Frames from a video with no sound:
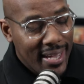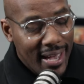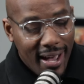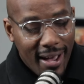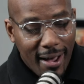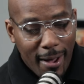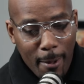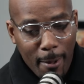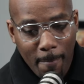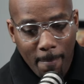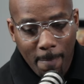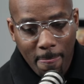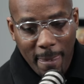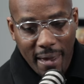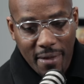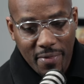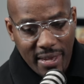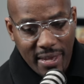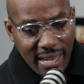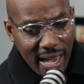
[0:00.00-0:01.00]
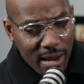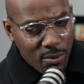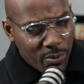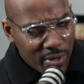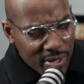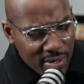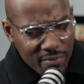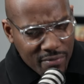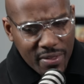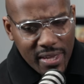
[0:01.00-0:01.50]
and they got
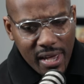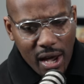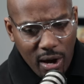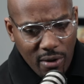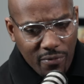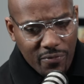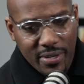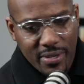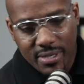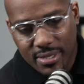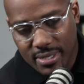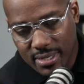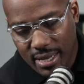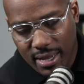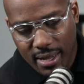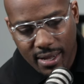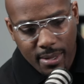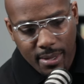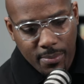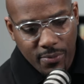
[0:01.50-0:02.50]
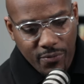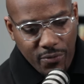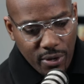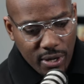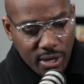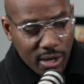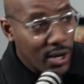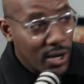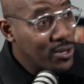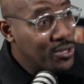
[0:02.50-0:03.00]
rid of the office for
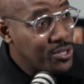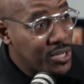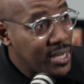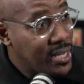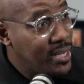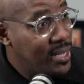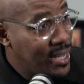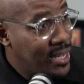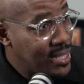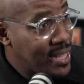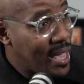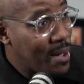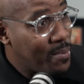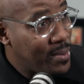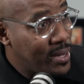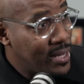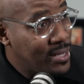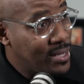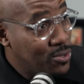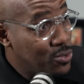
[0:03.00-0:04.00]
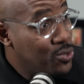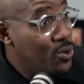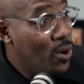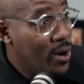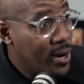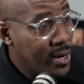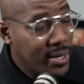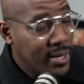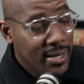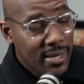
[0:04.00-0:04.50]
clergy in New
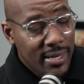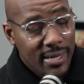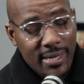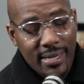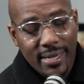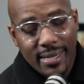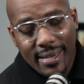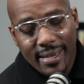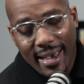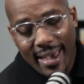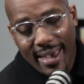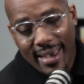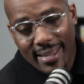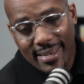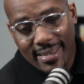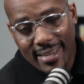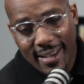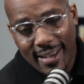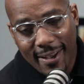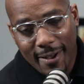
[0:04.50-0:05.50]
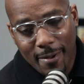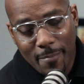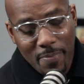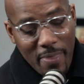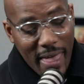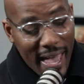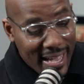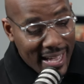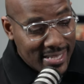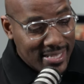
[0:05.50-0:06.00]
York. And
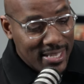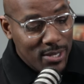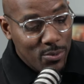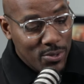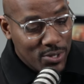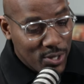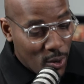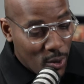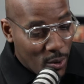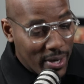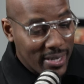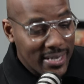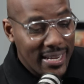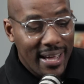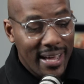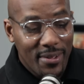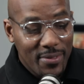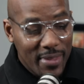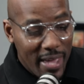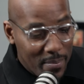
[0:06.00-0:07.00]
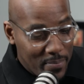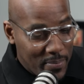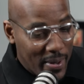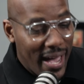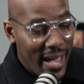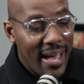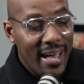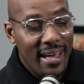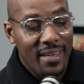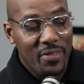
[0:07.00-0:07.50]
as he was going down that
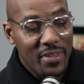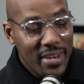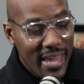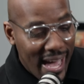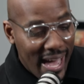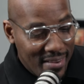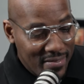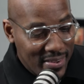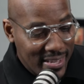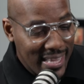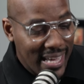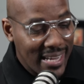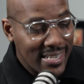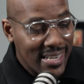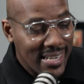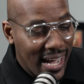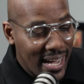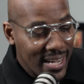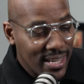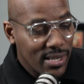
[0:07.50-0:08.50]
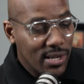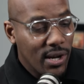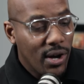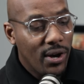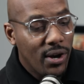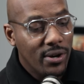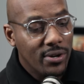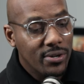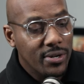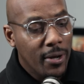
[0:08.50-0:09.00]
path and having that
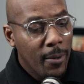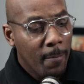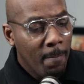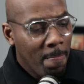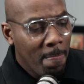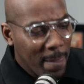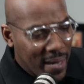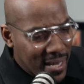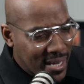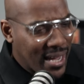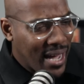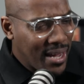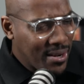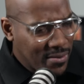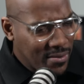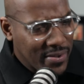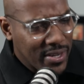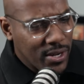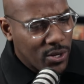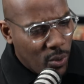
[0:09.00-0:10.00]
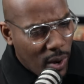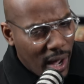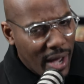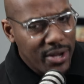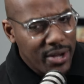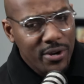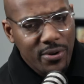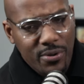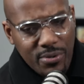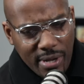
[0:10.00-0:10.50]
dialogue, he kind of
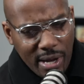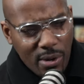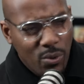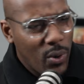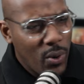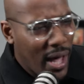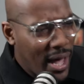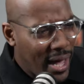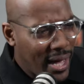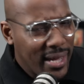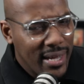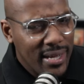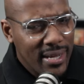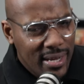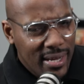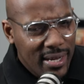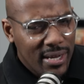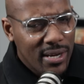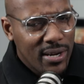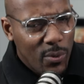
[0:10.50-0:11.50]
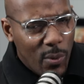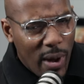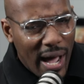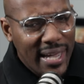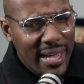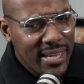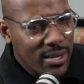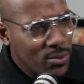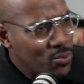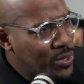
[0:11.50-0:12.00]
inquired, now
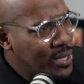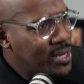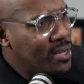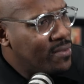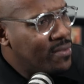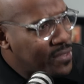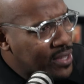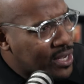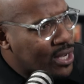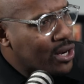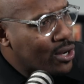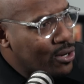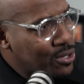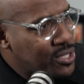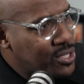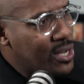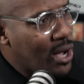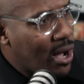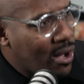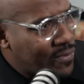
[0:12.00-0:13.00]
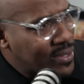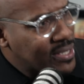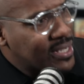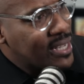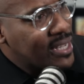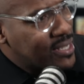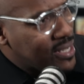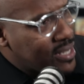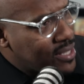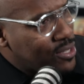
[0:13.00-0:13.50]
why get rid of the clergy office?
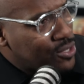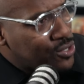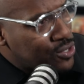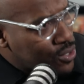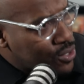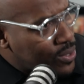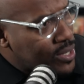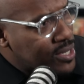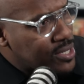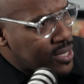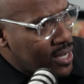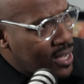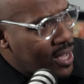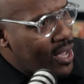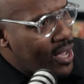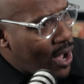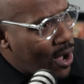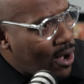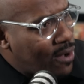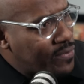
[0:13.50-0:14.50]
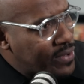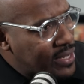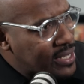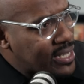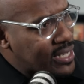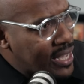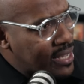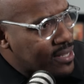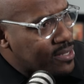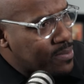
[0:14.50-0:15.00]
I see the Jewish
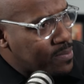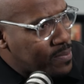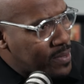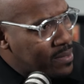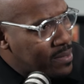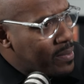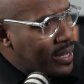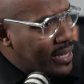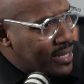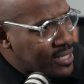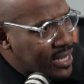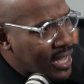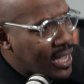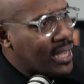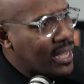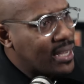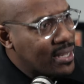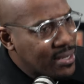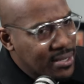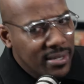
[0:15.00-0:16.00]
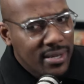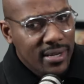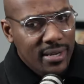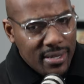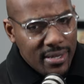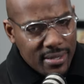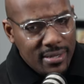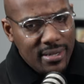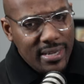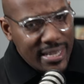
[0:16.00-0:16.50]
office has been maintained,
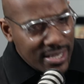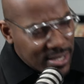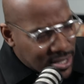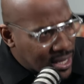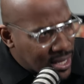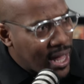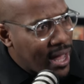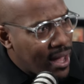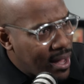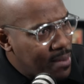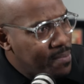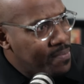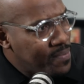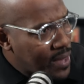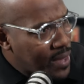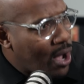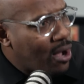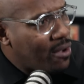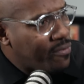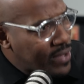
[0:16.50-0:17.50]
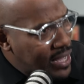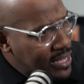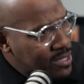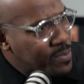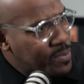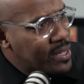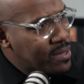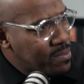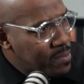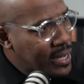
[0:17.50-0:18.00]
the Islam office has
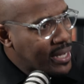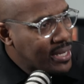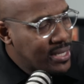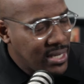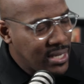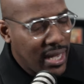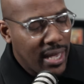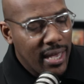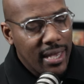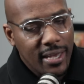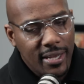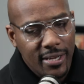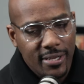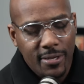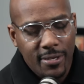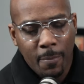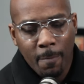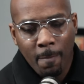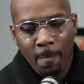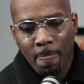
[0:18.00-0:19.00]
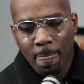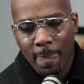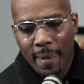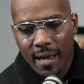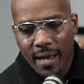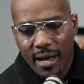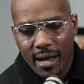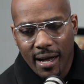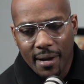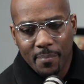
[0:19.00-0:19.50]
been maintained.
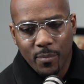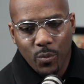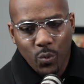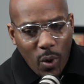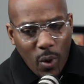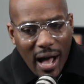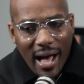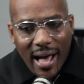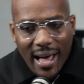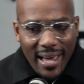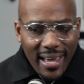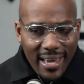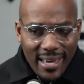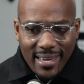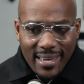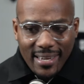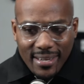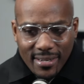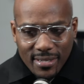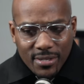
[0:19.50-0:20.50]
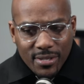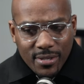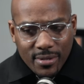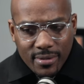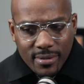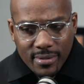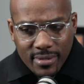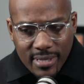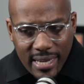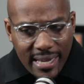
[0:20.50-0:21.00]
Why
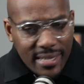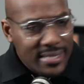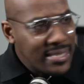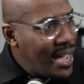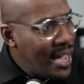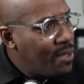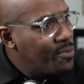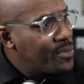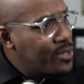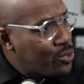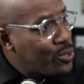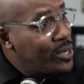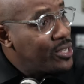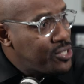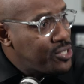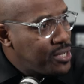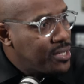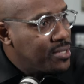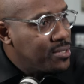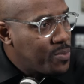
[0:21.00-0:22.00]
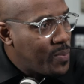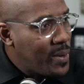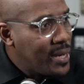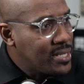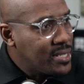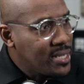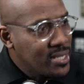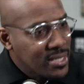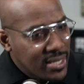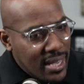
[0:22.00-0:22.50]
take down the Christian
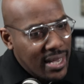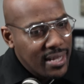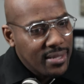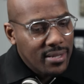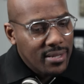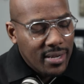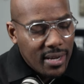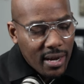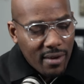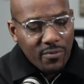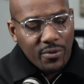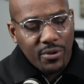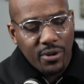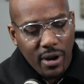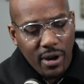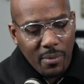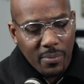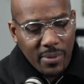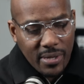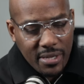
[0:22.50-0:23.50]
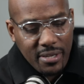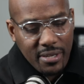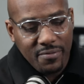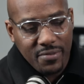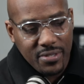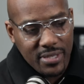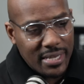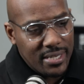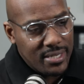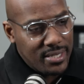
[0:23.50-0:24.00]
space? And the governor, I believe,
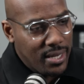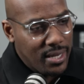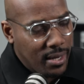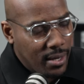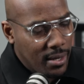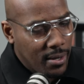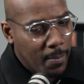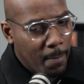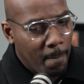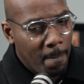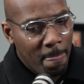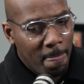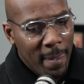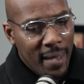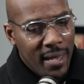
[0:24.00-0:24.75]
said to him,